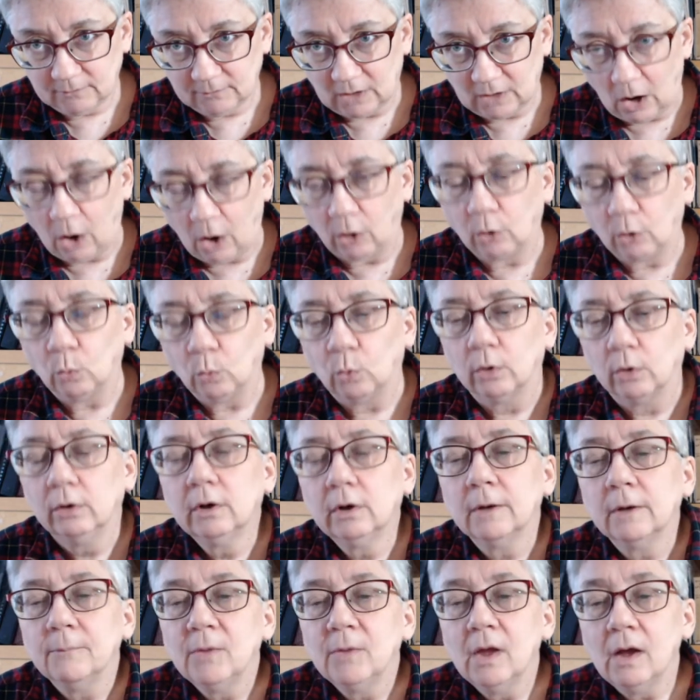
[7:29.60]

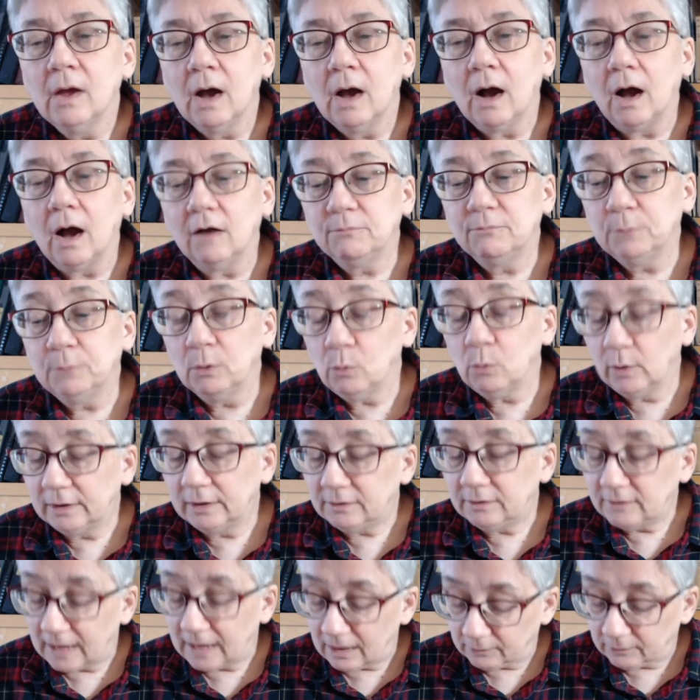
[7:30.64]
artwork, I've put one
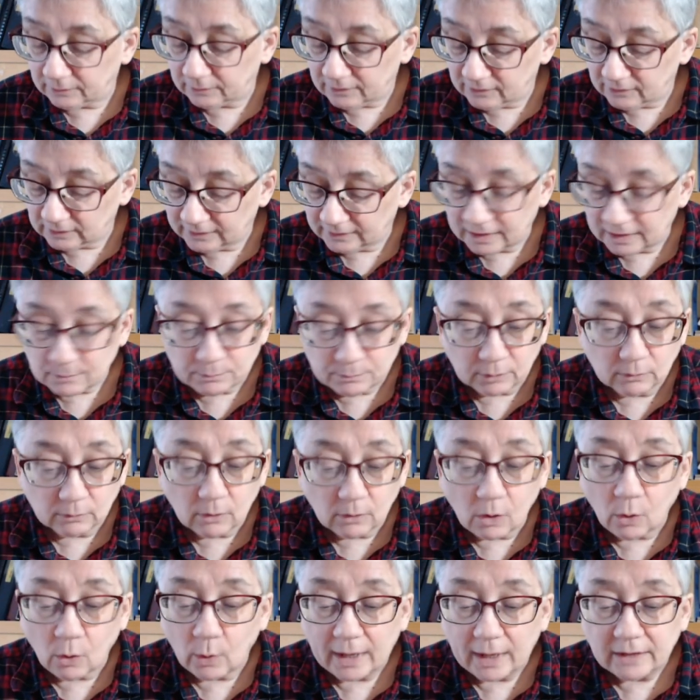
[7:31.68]
down in the link
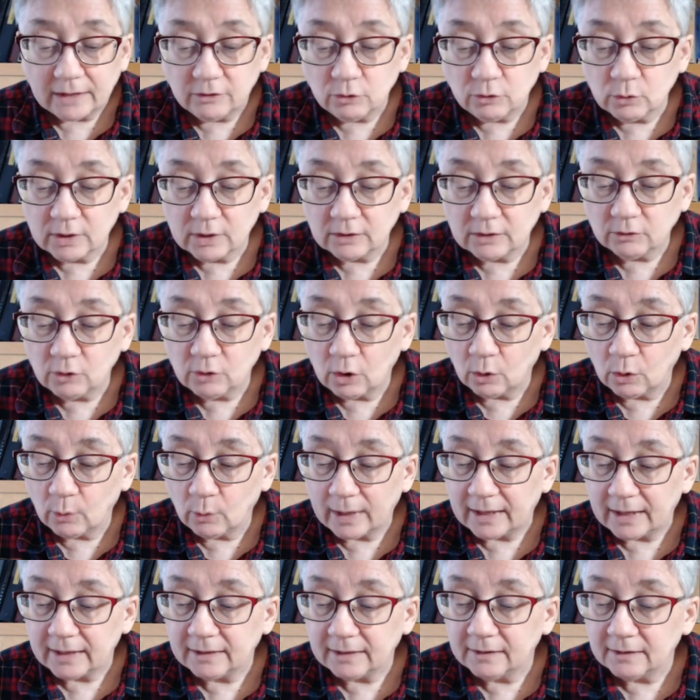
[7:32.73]
below, and you can go
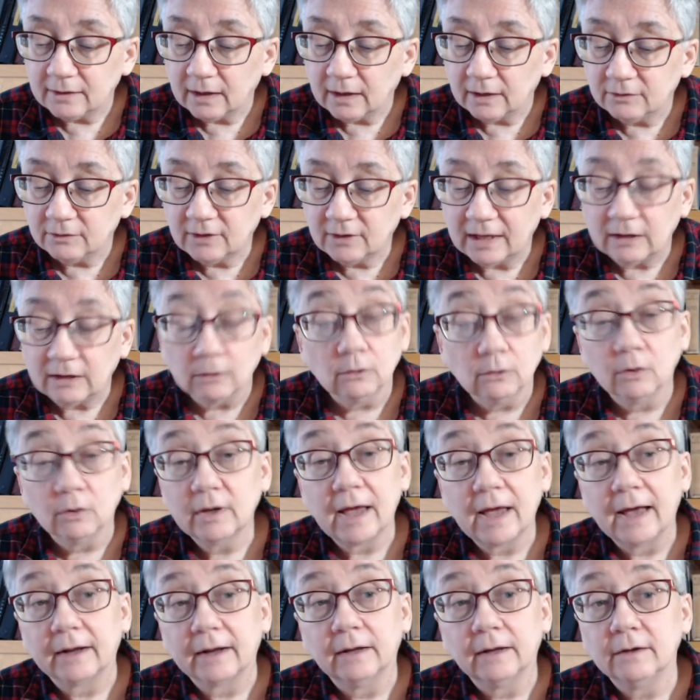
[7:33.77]
and take a look
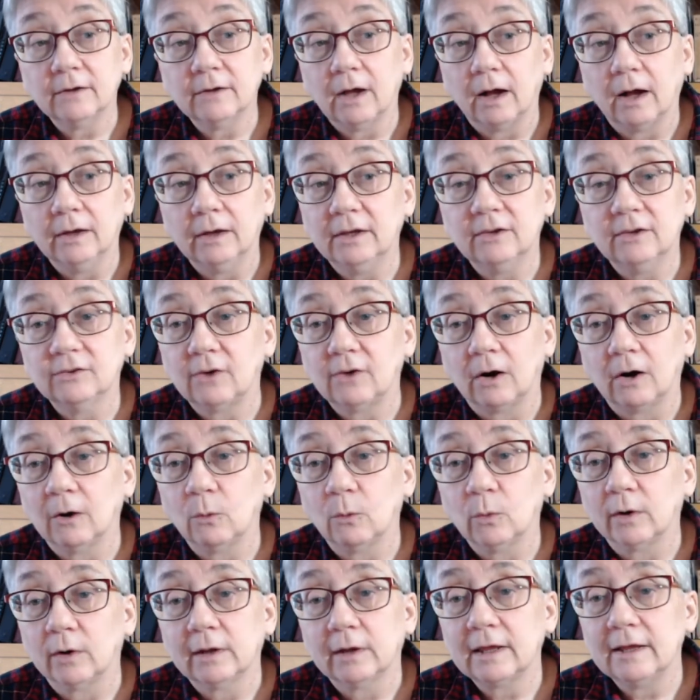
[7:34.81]
at it. His
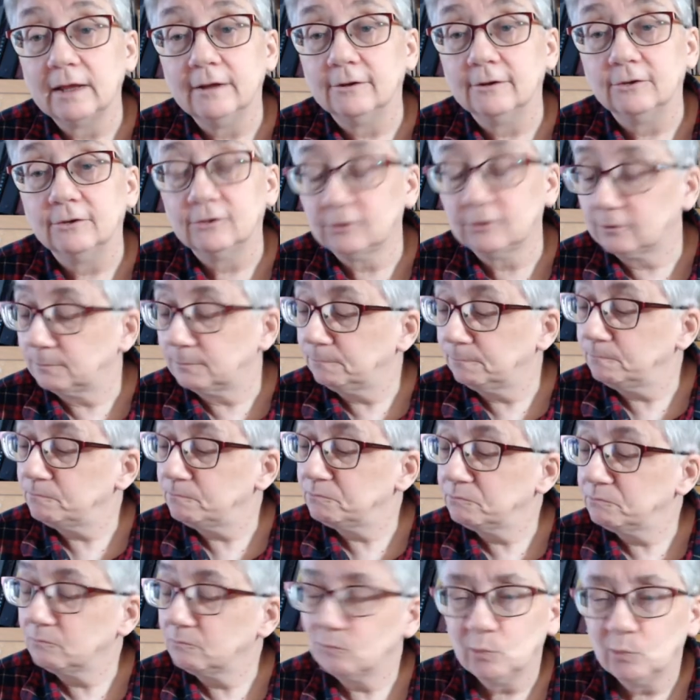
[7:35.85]
artwork is
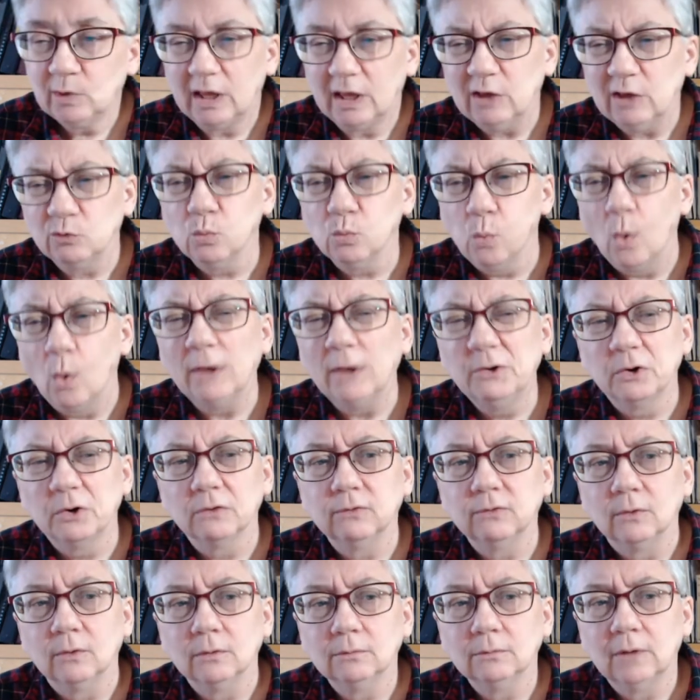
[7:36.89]

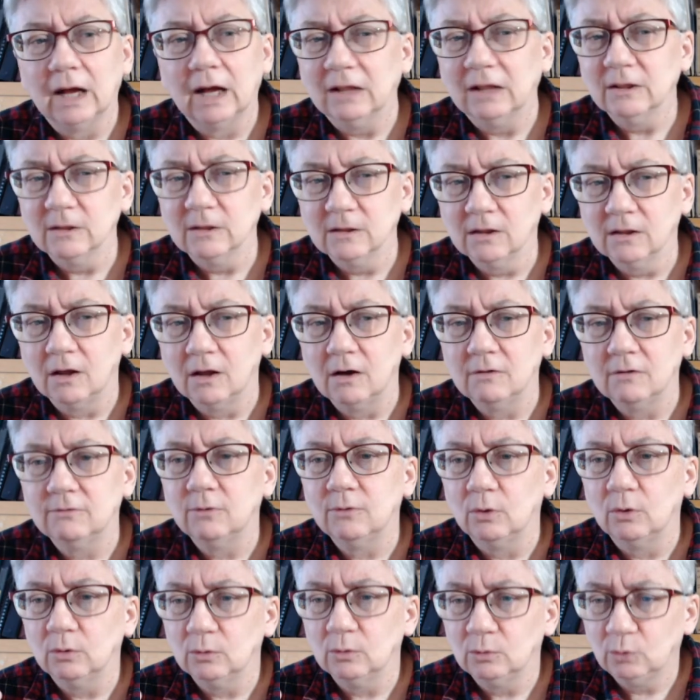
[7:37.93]
wonderful. I love
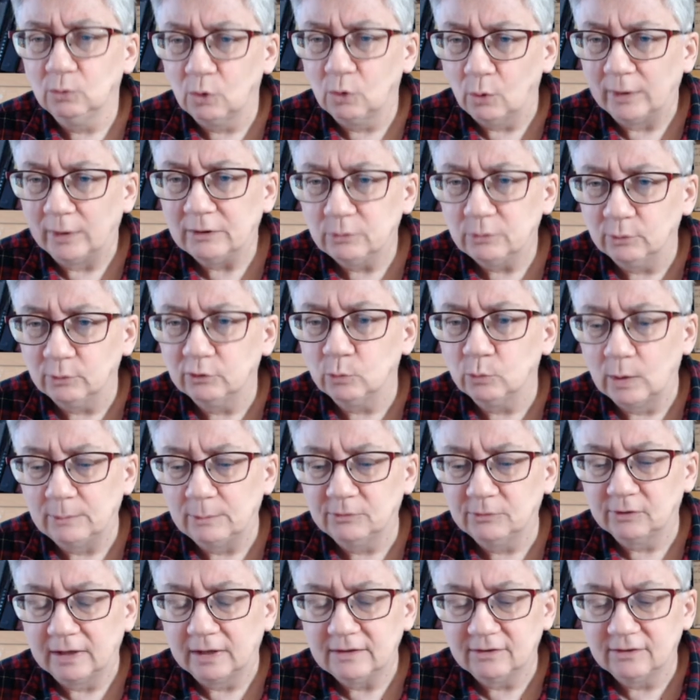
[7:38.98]
going to his
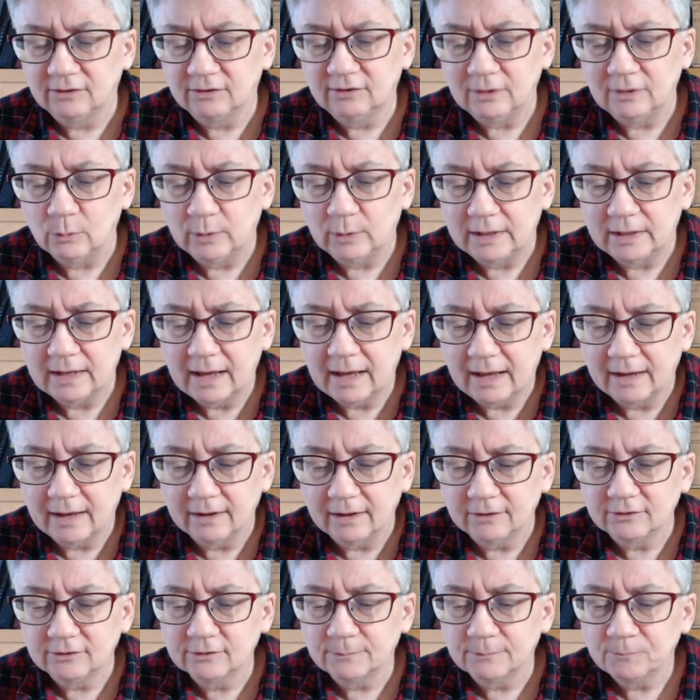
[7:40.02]
website to see what he
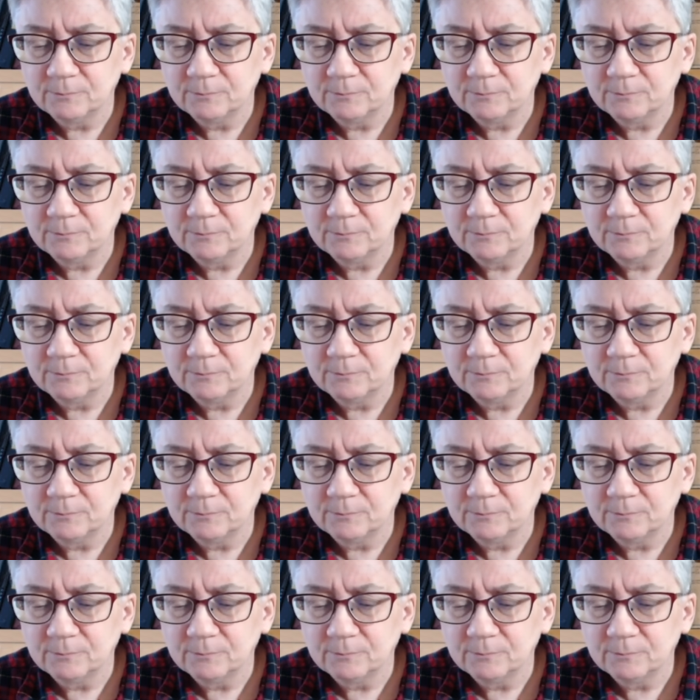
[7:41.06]
has.